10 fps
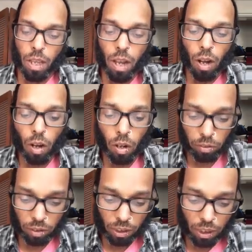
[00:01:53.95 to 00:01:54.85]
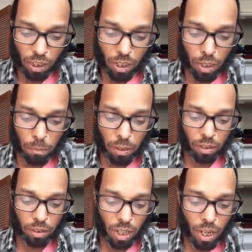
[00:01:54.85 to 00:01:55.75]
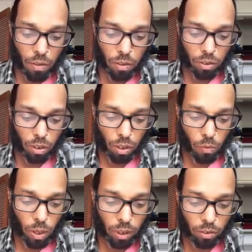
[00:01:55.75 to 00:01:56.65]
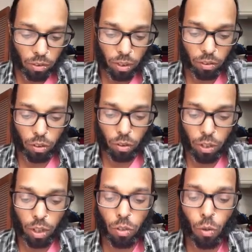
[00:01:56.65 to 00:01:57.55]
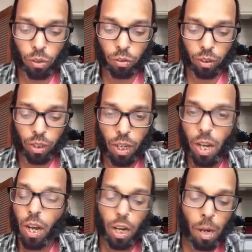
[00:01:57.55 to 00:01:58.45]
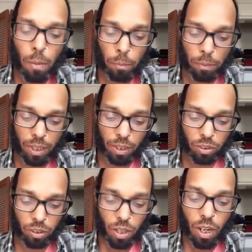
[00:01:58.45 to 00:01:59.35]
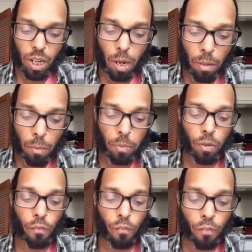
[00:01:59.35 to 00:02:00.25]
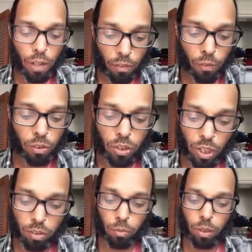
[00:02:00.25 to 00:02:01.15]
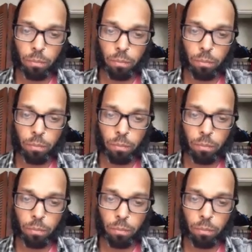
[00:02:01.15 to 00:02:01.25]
Halted, he peered down the dark winding stairs and called out coarsely, Come up, Kinch, come up, you fearful Jesuit.